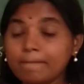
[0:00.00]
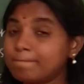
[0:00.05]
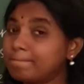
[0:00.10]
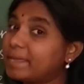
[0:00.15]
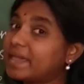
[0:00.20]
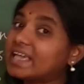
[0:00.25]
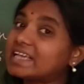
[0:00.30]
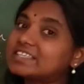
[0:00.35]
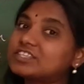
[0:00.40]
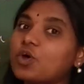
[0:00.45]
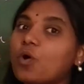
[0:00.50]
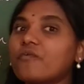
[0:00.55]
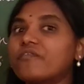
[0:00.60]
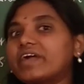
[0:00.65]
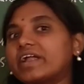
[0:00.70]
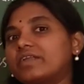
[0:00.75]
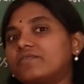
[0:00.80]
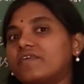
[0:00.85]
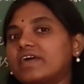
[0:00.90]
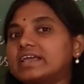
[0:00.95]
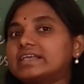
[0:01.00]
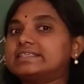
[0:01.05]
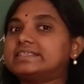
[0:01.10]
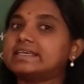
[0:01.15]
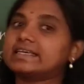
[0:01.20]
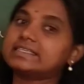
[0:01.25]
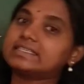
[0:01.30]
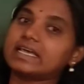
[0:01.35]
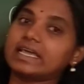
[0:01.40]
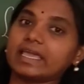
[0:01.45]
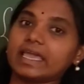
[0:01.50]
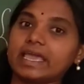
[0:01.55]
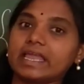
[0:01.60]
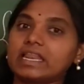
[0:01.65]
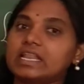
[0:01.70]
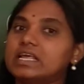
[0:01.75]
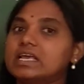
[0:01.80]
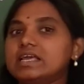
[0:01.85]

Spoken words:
Piece of advice is again